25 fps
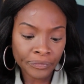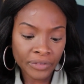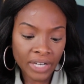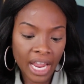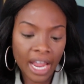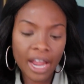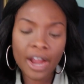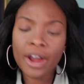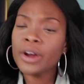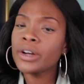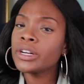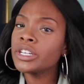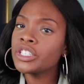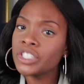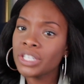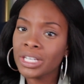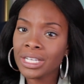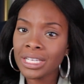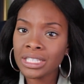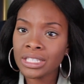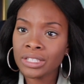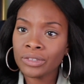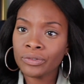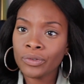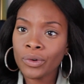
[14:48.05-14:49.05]
I heard a chick
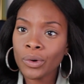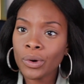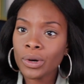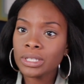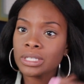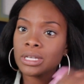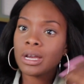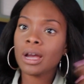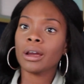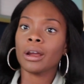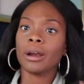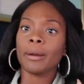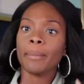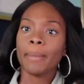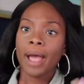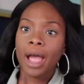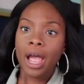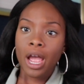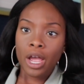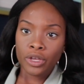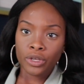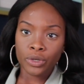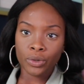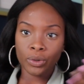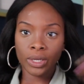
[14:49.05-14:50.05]
at Sephora talking about
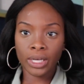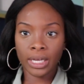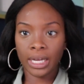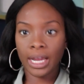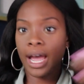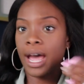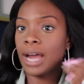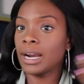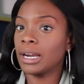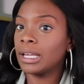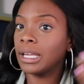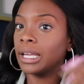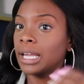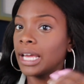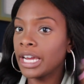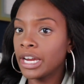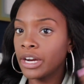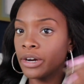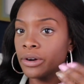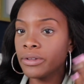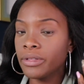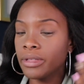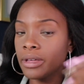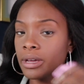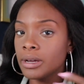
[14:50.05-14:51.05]
how you could kind of
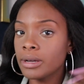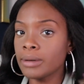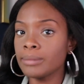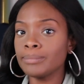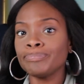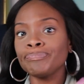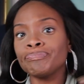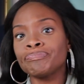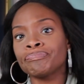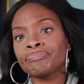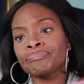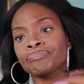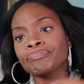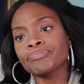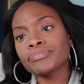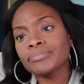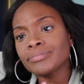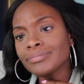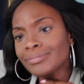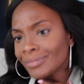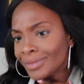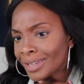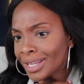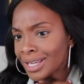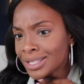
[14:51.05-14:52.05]
layer them.
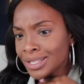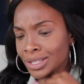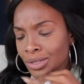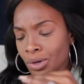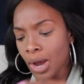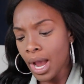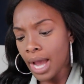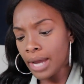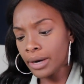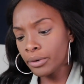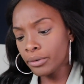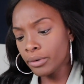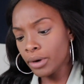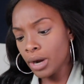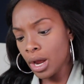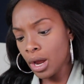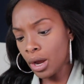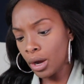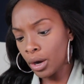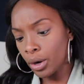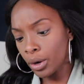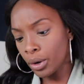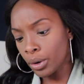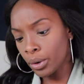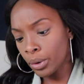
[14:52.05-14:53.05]
So I don't
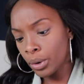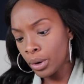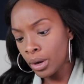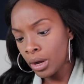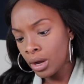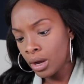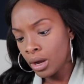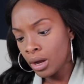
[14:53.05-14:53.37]
know.